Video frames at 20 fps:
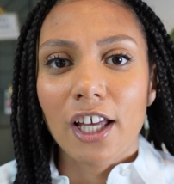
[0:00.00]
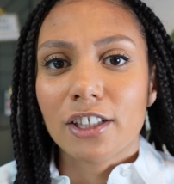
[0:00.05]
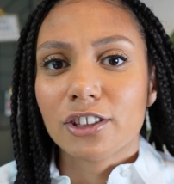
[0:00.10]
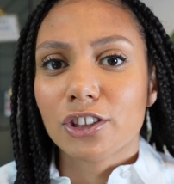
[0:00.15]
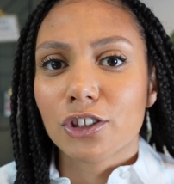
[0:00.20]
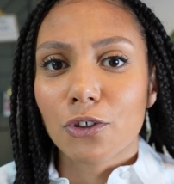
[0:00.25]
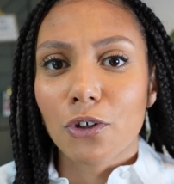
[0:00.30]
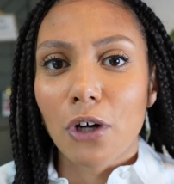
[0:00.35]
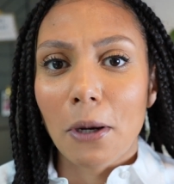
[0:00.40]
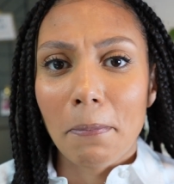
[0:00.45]

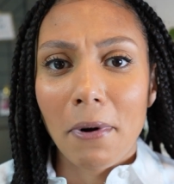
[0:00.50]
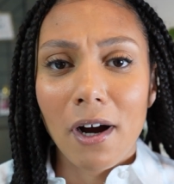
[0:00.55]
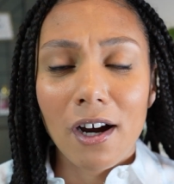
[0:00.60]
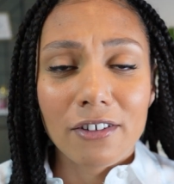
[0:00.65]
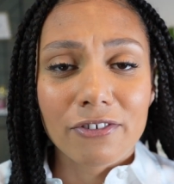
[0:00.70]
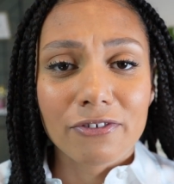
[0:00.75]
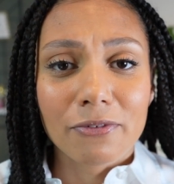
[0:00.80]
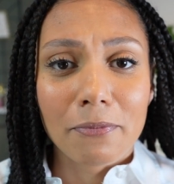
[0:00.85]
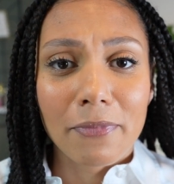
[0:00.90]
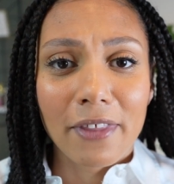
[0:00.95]
So
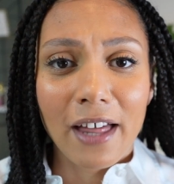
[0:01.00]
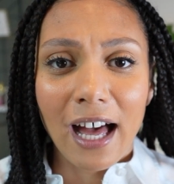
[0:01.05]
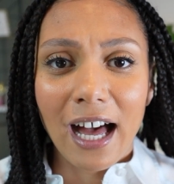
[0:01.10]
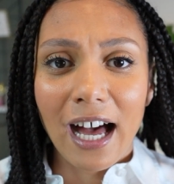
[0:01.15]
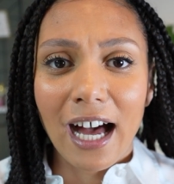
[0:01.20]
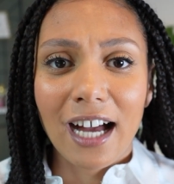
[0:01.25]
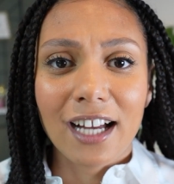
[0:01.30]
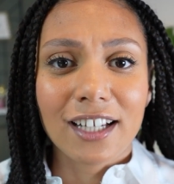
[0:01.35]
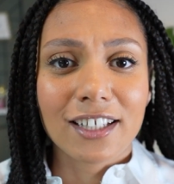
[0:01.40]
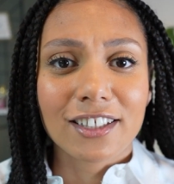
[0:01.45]
apart from
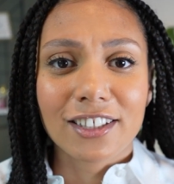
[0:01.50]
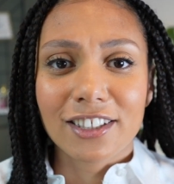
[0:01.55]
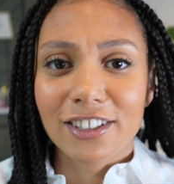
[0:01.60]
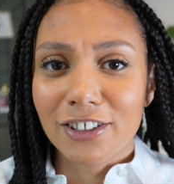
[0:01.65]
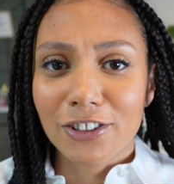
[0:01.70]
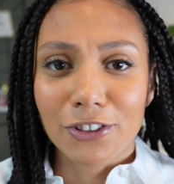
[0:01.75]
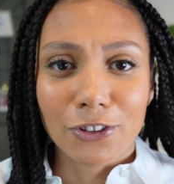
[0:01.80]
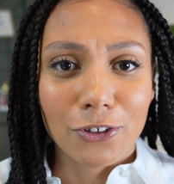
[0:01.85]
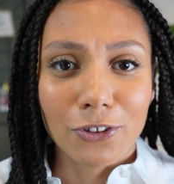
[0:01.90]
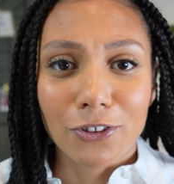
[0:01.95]
that,
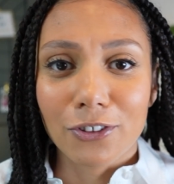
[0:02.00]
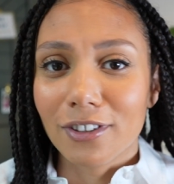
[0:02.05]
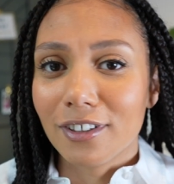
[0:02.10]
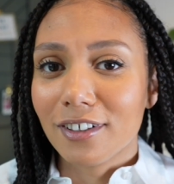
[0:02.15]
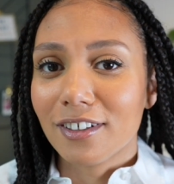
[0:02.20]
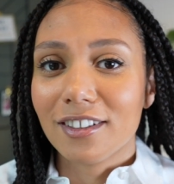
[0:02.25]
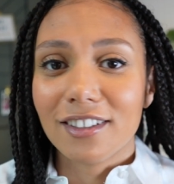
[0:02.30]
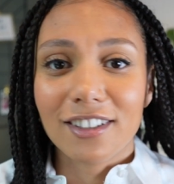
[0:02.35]
you know,